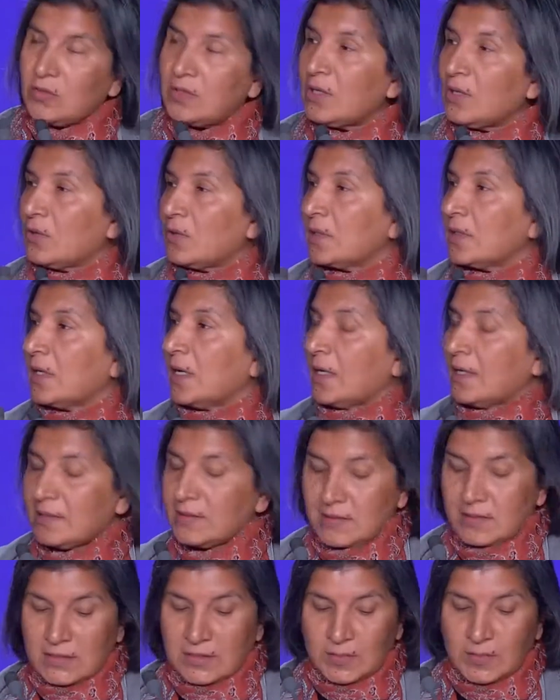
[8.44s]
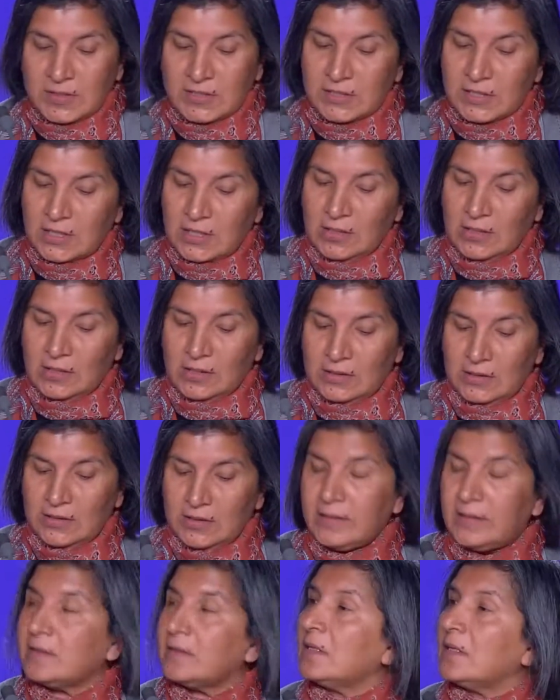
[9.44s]
the organizers,
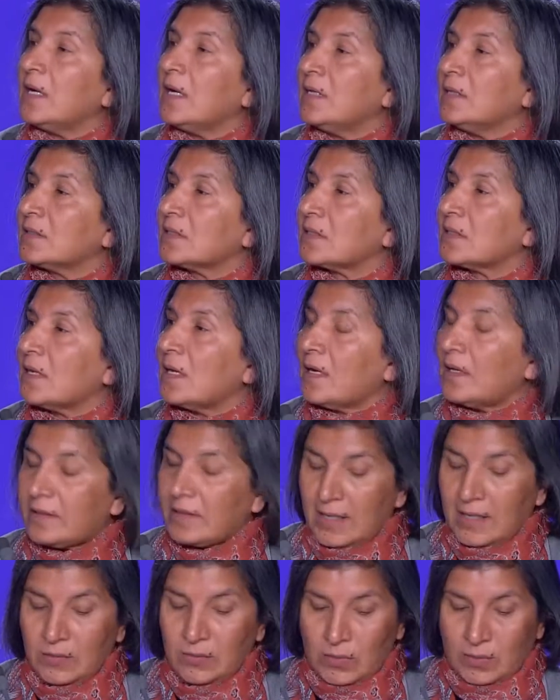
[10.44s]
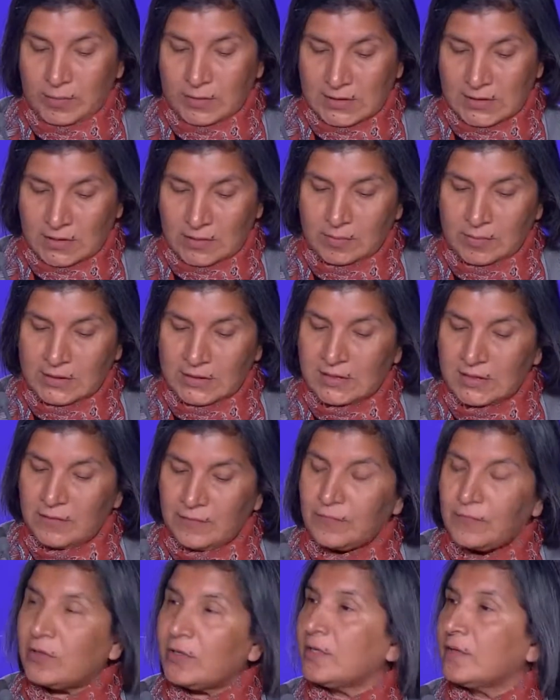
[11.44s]
particularly the NCRI Women's Committee,
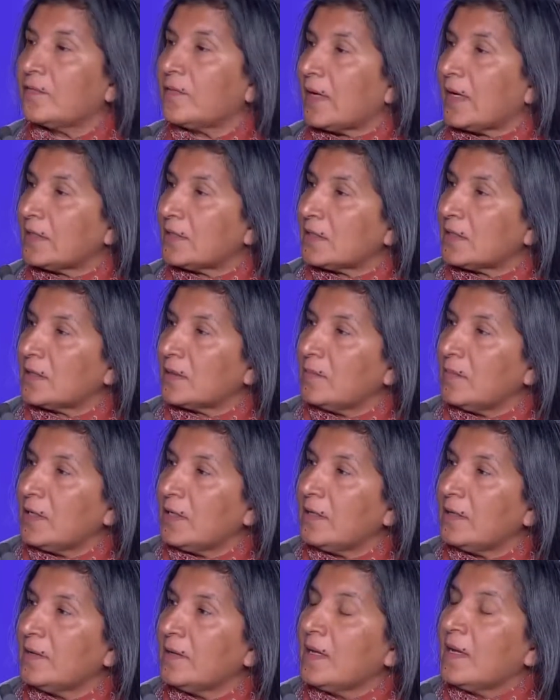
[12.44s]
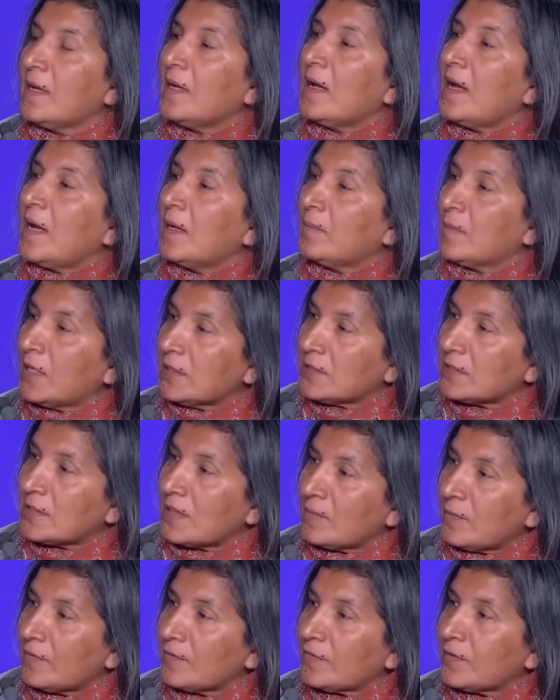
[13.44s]
for inviting me. I met
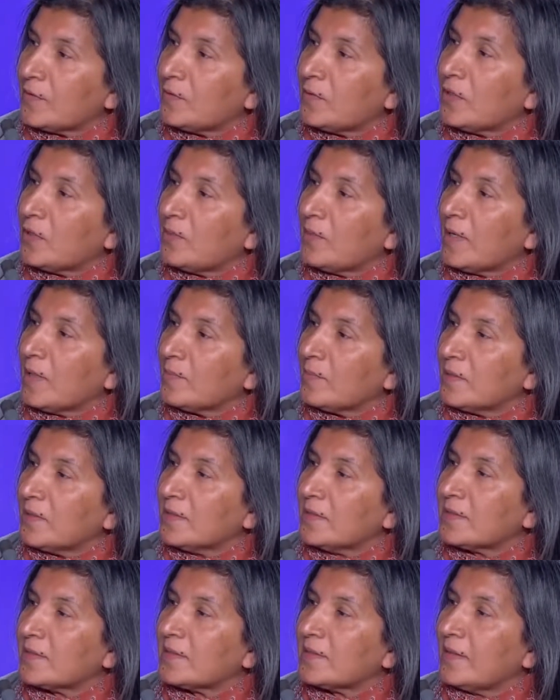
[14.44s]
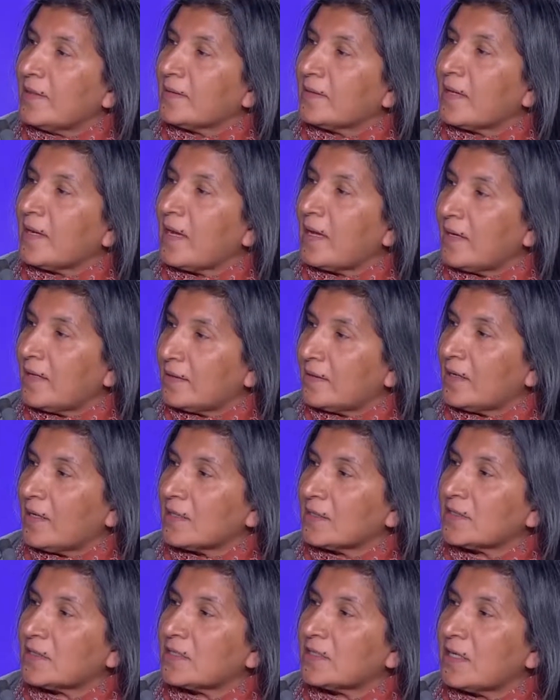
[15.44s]
some of your members in The Hague
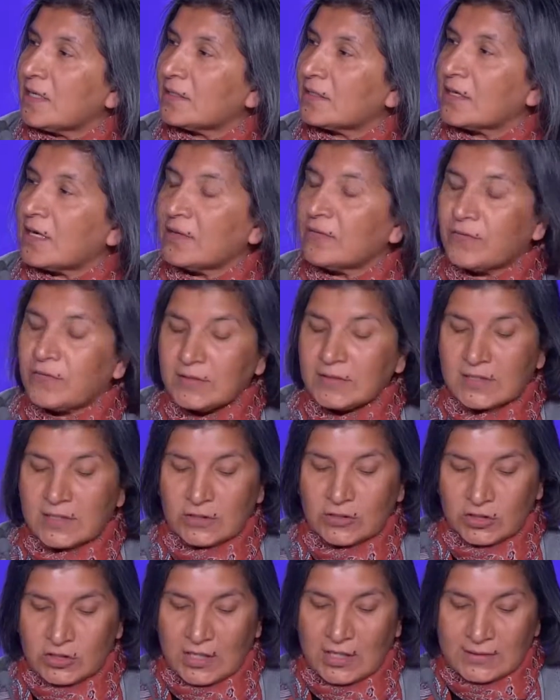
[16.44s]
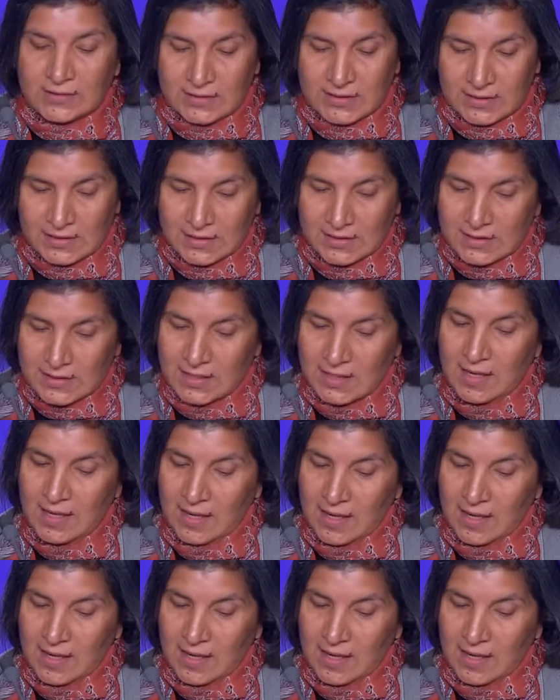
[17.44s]
last year at a conference on shelters,